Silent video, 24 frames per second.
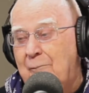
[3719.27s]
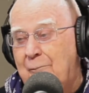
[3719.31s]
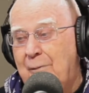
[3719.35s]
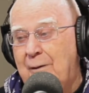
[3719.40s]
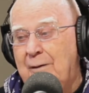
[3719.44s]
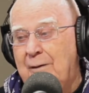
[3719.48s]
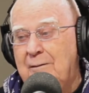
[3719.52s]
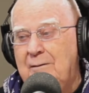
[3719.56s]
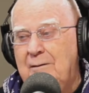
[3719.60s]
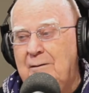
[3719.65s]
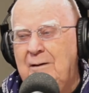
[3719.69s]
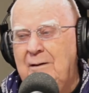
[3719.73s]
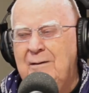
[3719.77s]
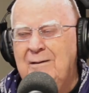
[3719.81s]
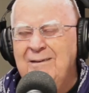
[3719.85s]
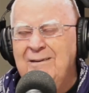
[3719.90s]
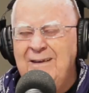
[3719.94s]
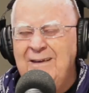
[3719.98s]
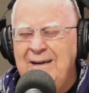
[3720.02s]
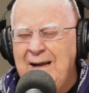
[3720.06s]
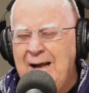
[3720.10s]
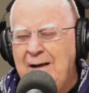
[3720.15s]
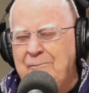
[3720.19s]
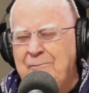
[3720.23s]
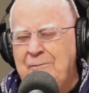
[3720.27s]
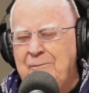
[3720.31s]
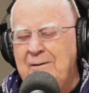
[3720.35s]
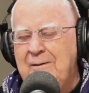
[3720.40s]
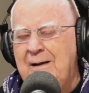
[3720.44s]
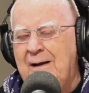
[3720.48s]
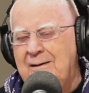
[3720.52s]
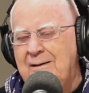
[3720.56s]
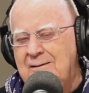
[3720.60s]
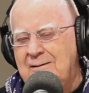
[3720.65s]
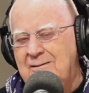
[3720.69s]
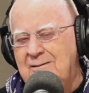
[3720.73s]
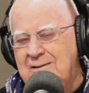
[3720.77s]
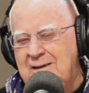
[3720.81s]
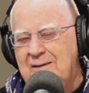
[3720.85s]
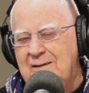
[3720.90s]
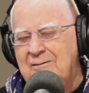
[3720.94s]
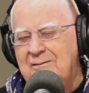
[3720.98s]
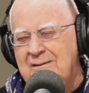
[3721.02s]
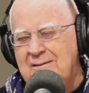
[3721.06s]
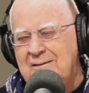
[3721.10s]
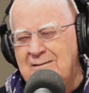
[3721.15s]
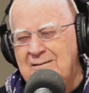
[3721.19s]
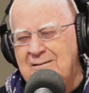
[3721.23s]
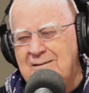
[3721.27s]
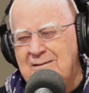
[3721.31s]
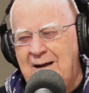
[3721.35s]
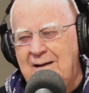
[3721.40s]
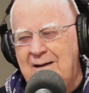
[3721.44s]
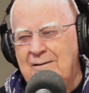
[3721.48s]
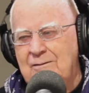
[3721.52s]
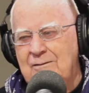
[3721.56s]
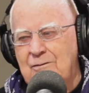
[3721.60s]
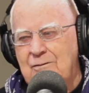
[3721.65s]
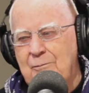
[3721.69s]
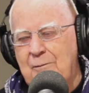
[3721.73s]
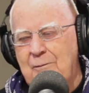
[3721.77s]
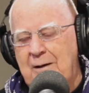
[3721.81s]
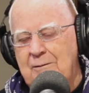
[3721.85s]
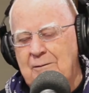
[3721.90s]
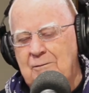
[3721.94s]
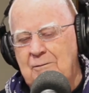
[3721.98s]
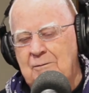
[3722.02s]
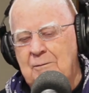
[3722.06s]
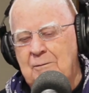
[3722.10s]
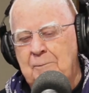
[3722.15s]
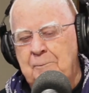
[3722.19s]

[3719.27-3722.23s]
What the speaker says: but, then after 97, not as much.